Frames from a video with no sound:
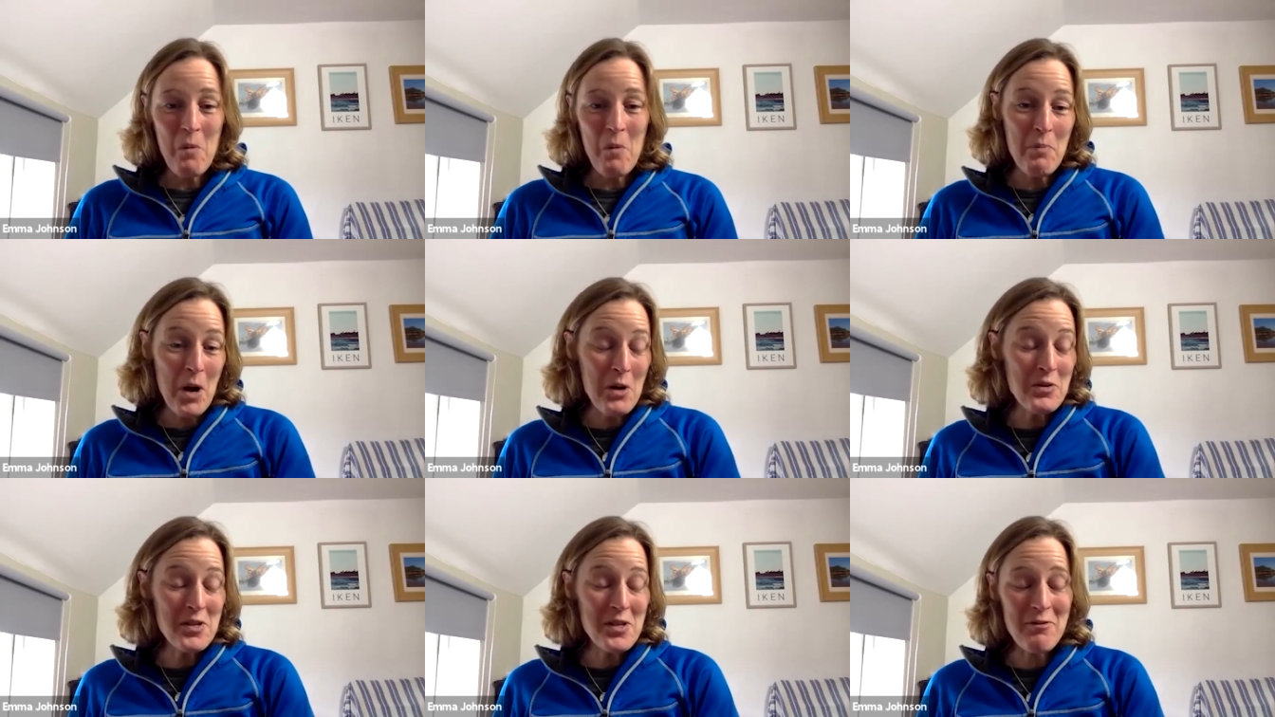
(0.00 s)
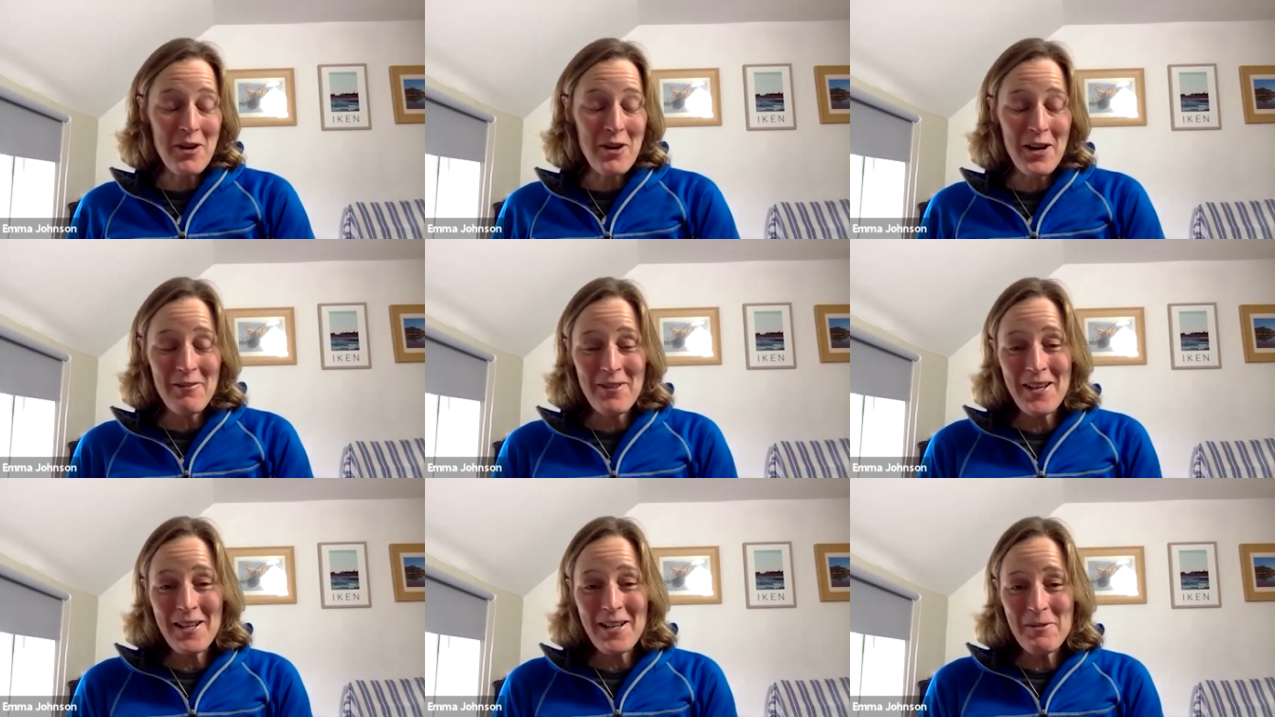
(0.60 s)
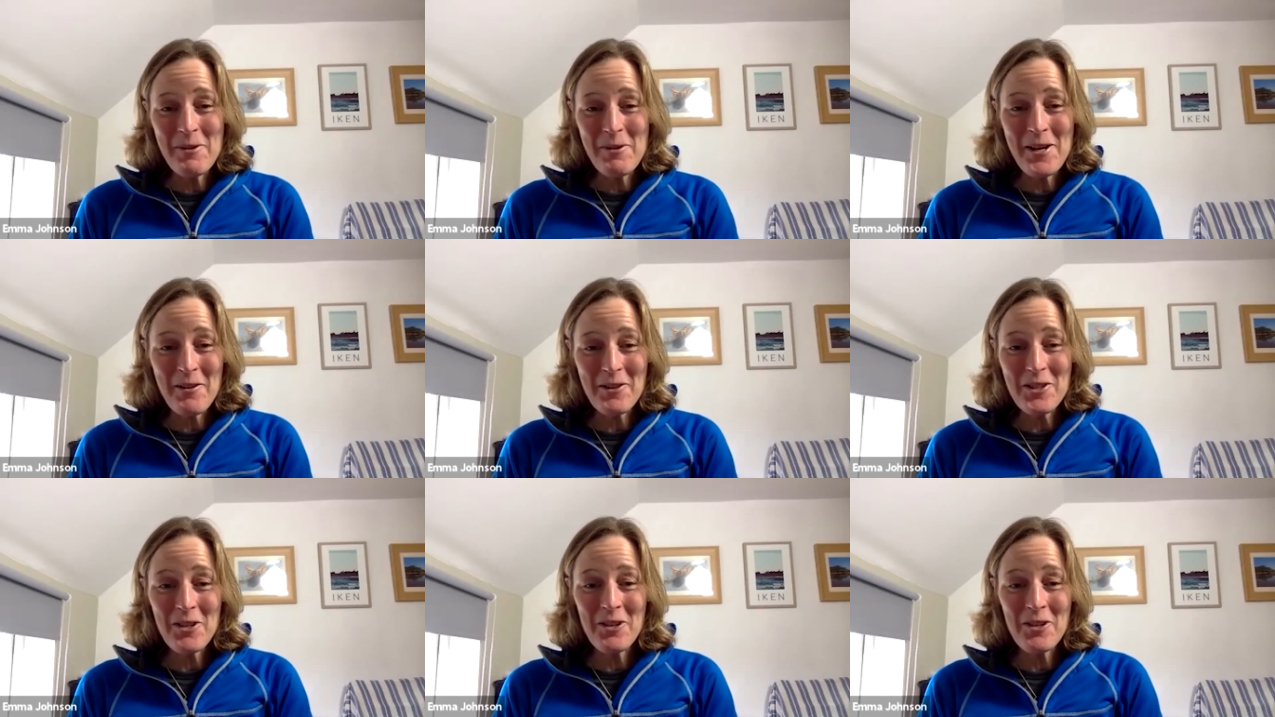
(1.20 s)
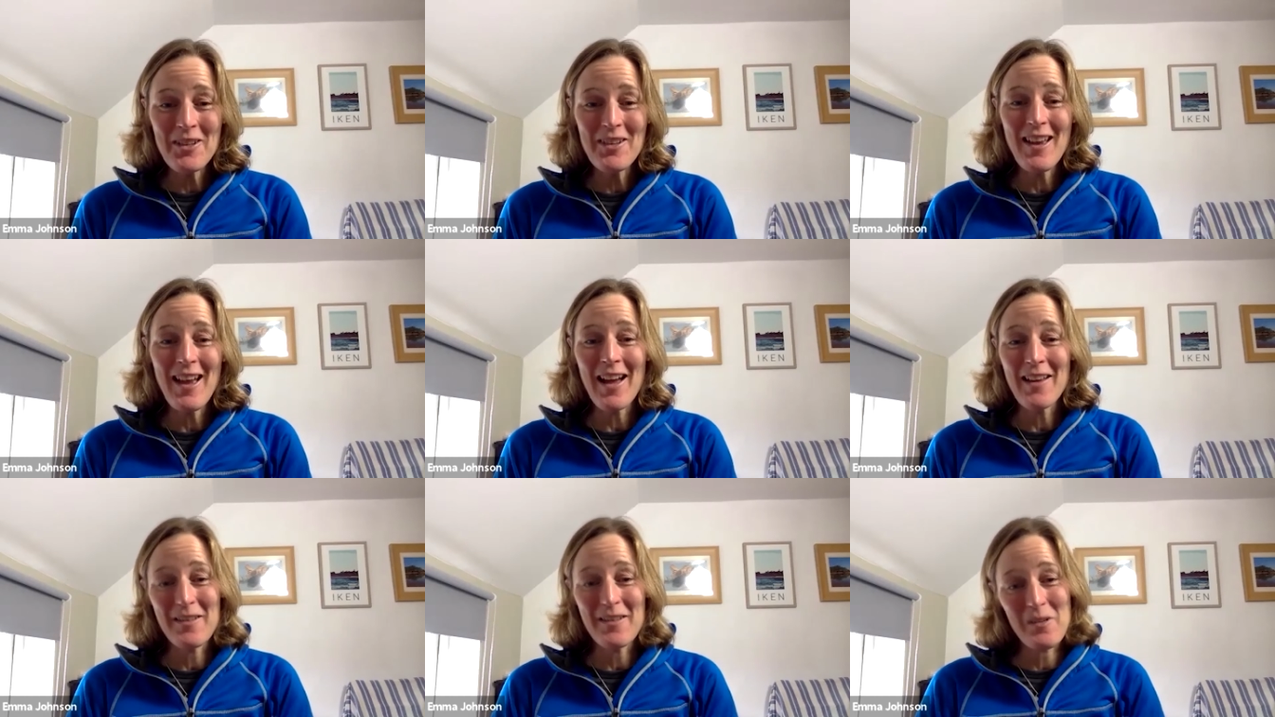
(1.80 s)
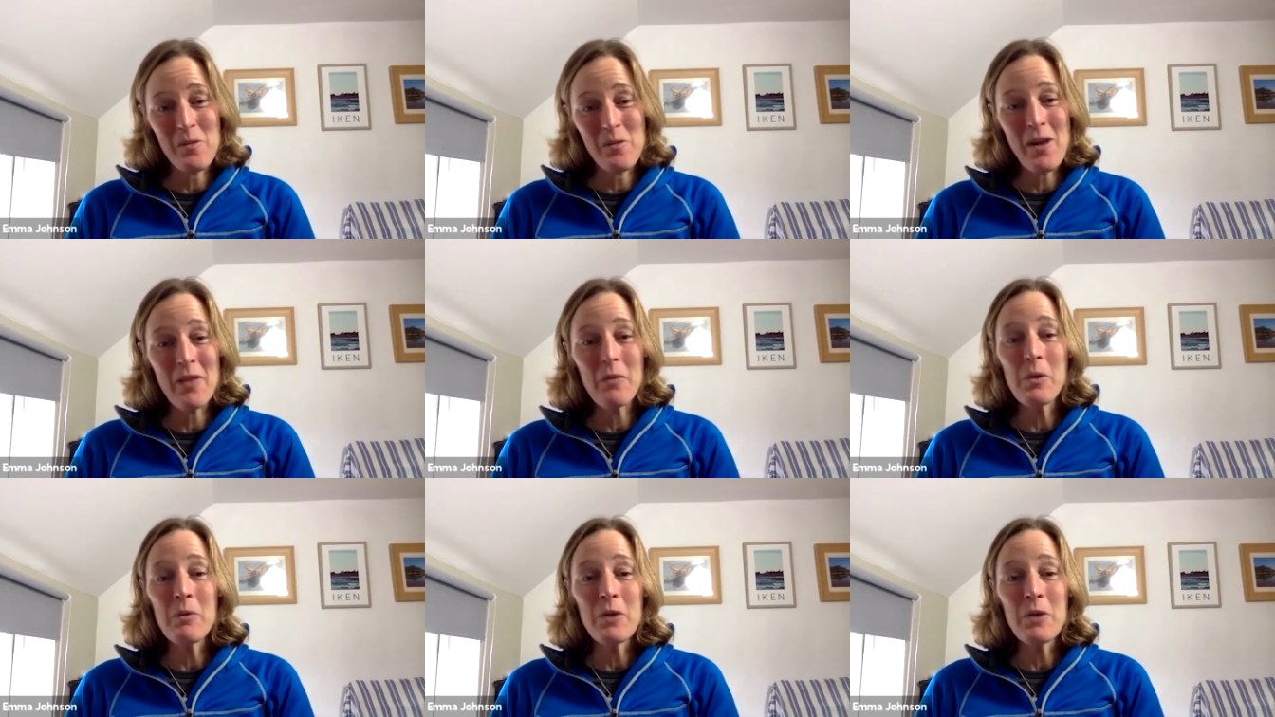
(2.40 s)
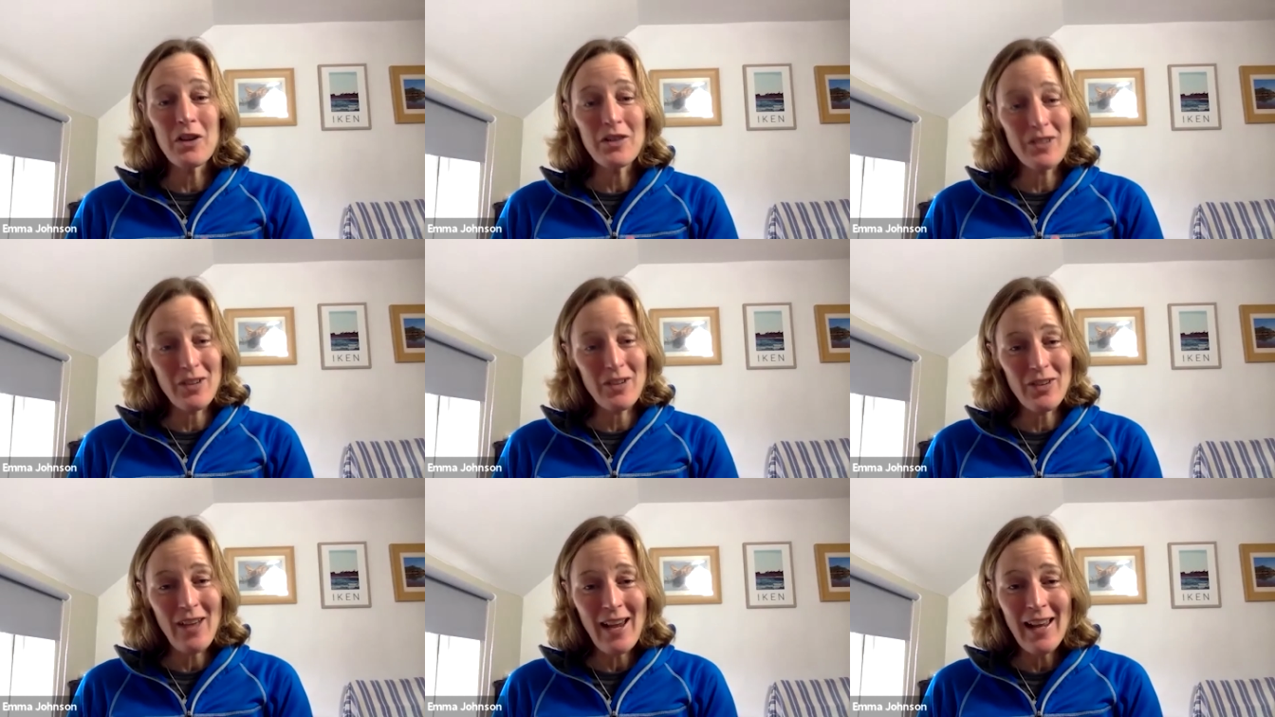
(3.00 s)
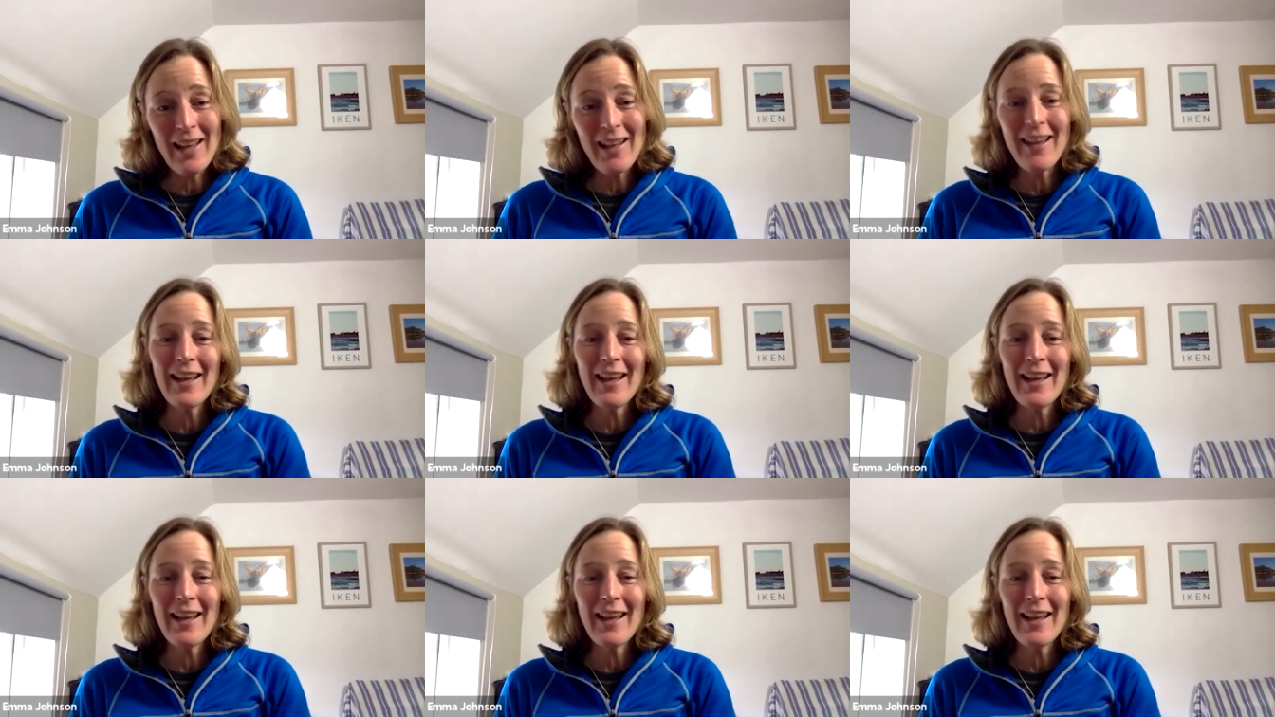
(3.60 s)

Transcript: post the five years, we're not sure as yet as to whether we would look to sell it.